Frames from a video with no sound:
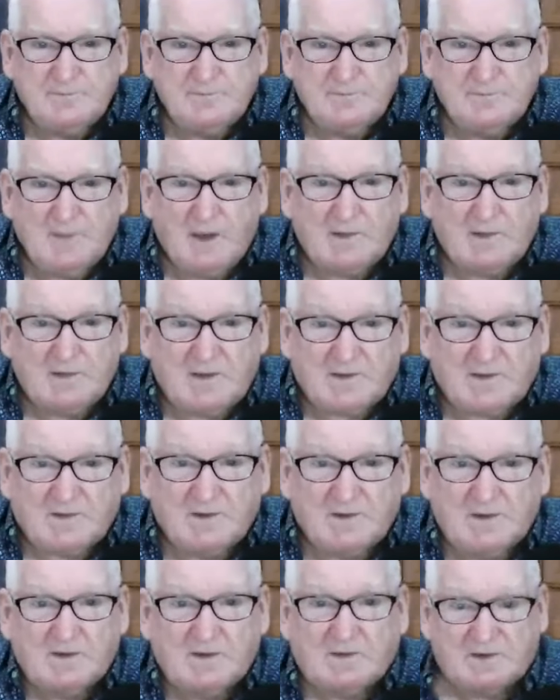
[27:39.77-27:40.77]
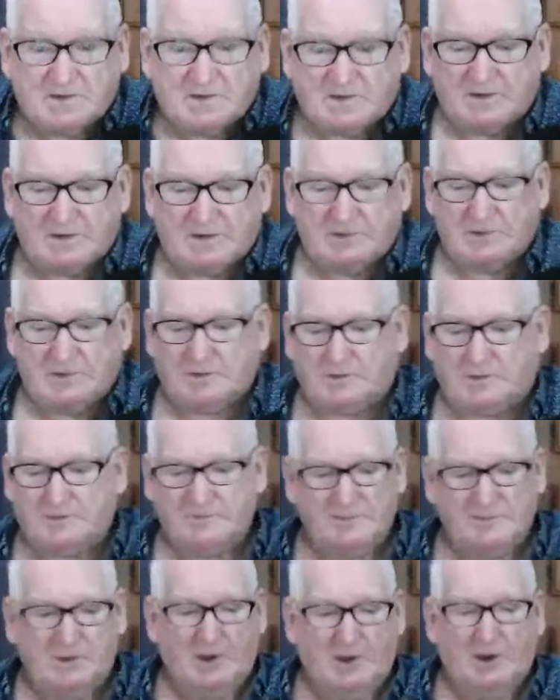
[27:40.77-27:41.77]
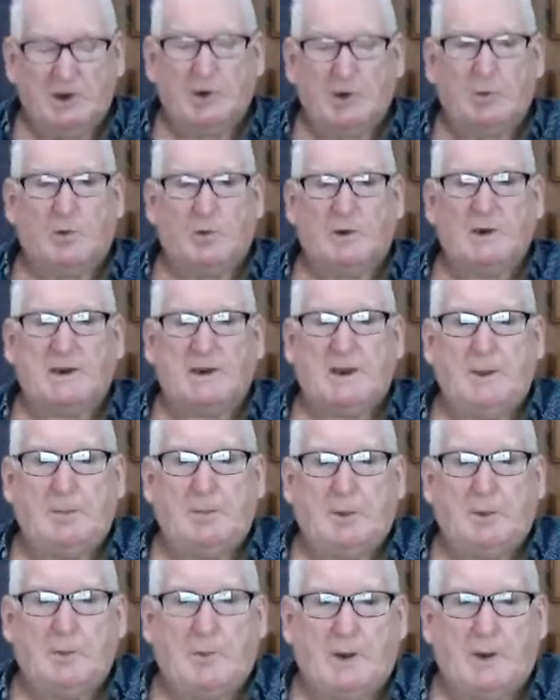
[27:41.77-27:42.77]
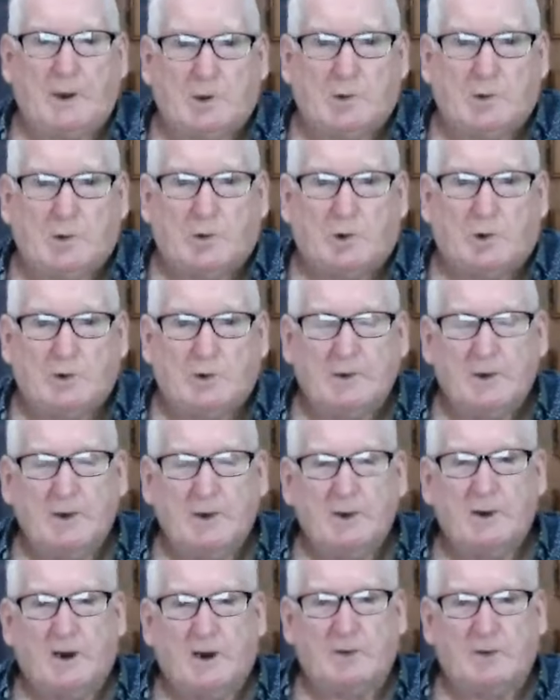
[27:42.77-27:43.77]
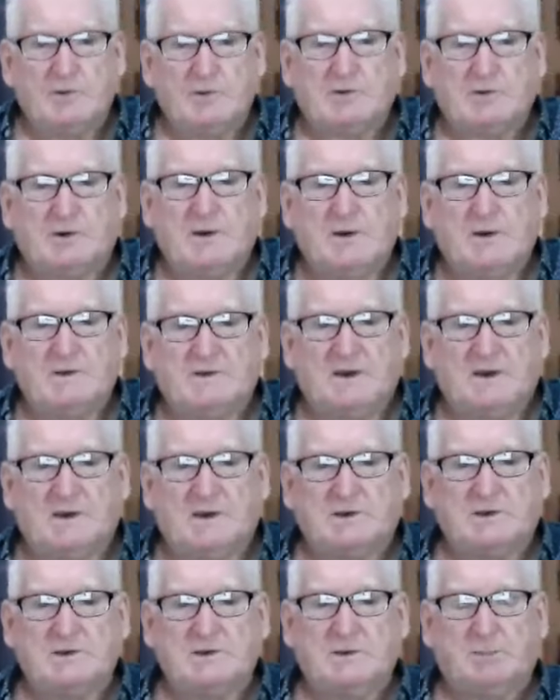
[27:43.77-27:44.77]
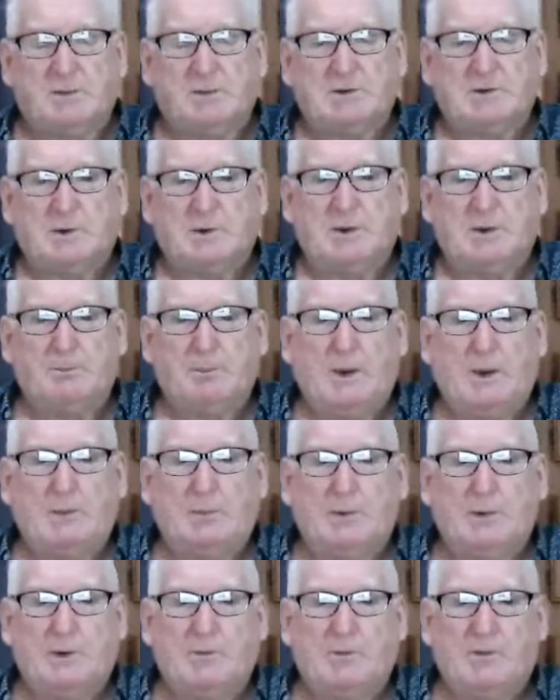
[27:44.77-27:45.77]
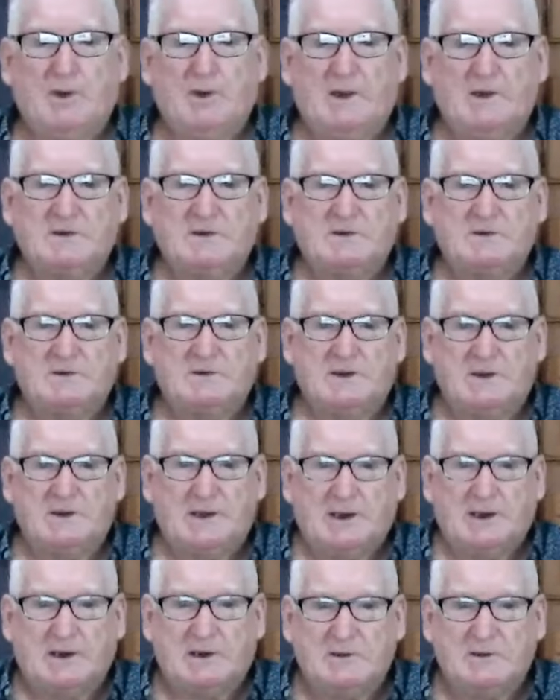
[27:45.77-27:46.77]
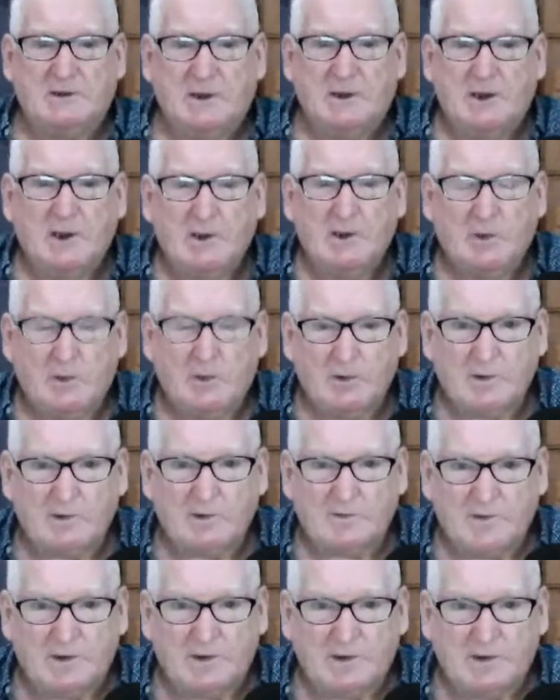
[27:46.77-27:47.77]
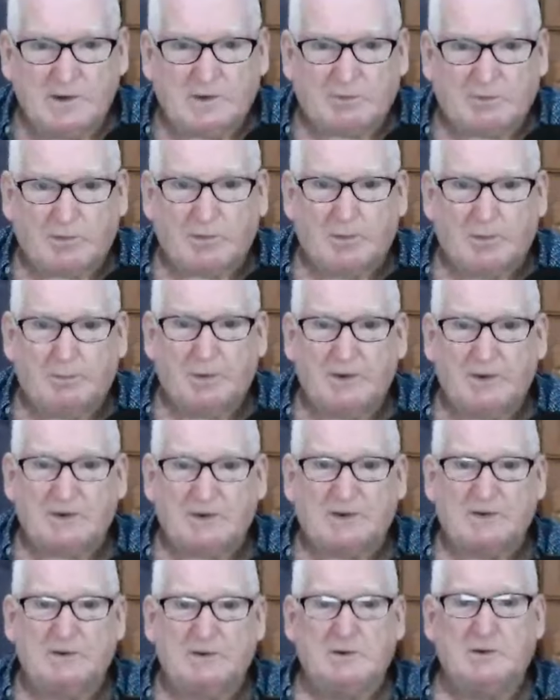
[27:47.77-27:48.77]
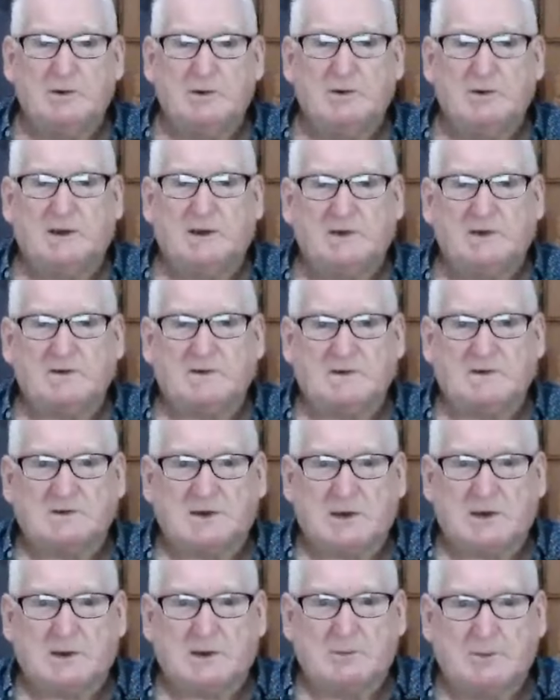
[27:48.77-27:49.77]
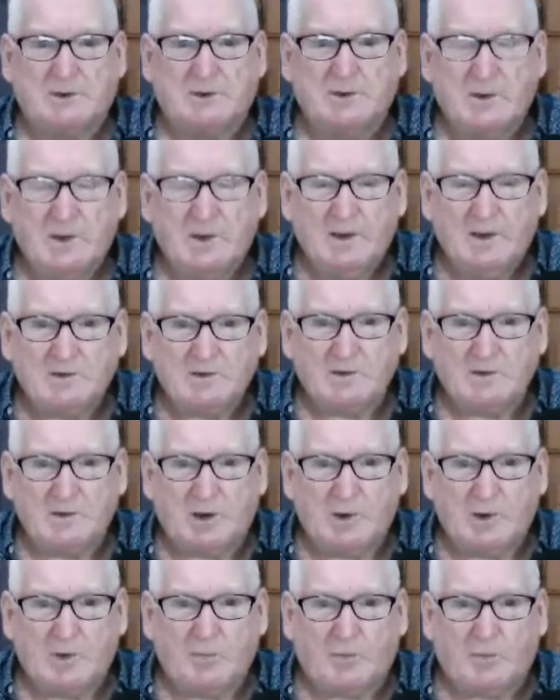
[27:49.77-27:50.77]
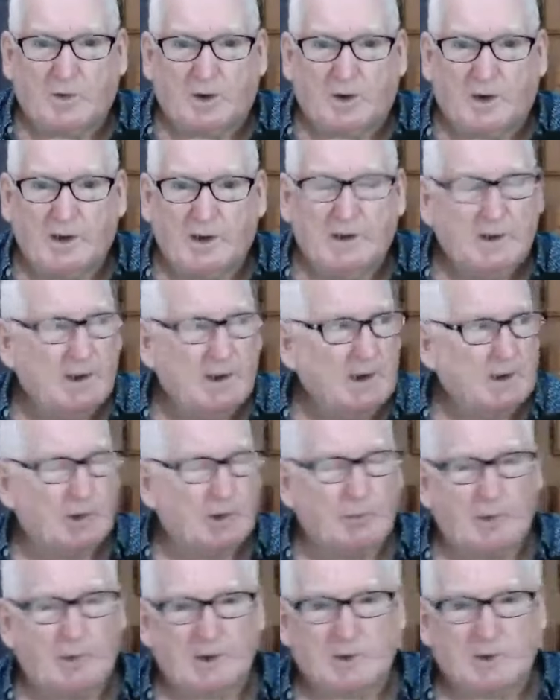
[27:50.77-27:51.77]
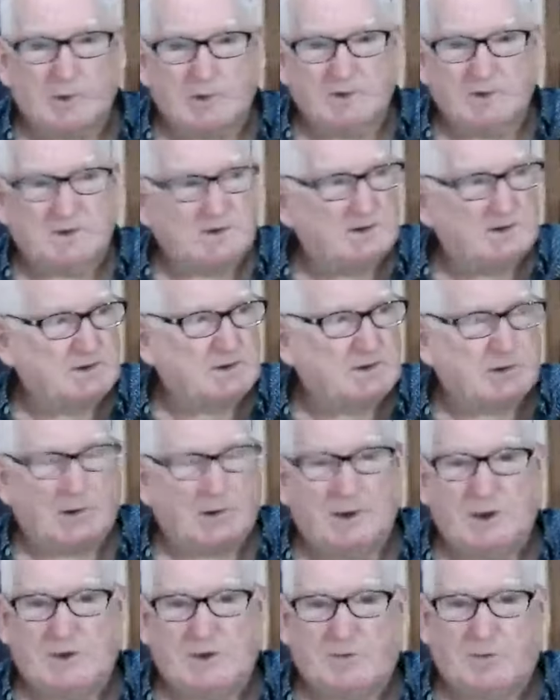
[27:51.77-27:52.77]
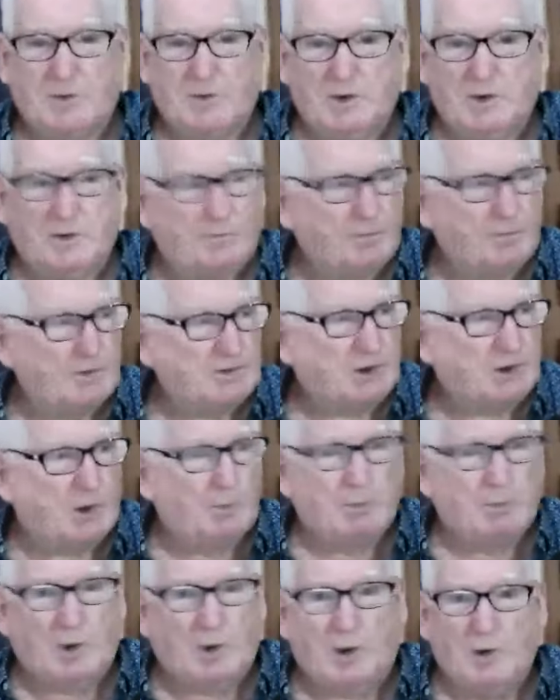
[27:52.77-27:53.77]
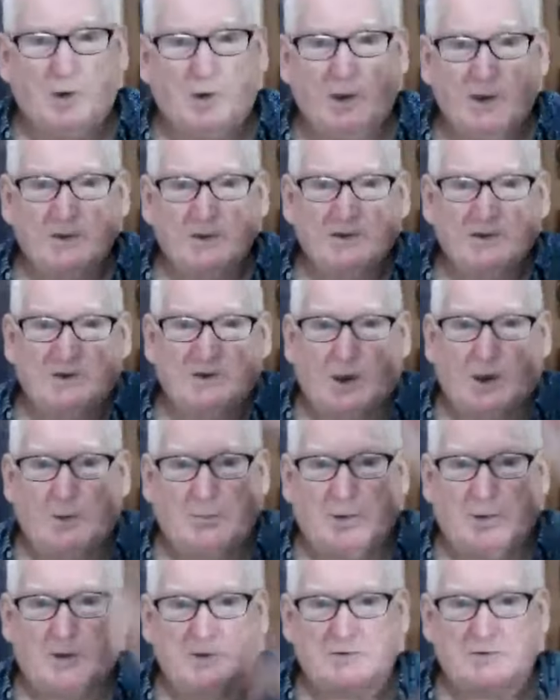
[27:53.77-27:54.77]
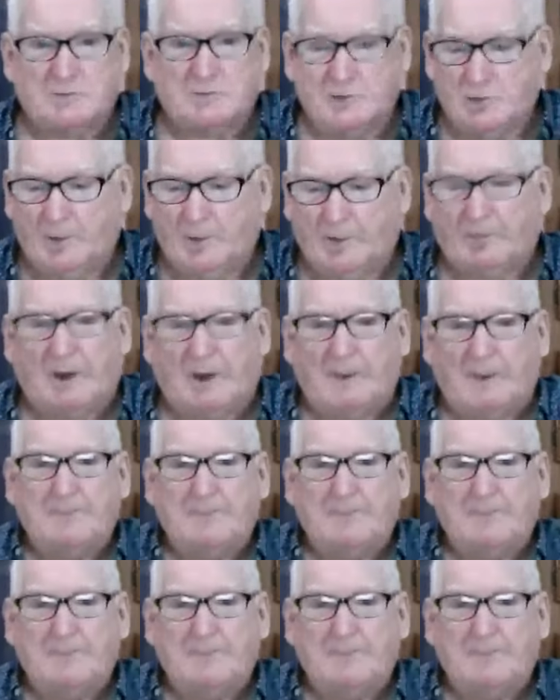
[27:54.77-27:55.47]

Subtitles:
It doesn't exist in law. You want to keep a record of the transactions between people in relation to land. All it needs from the person who does the settlement to notify the records that is transferred for Joe Blow to Joe Bloggs or whoever.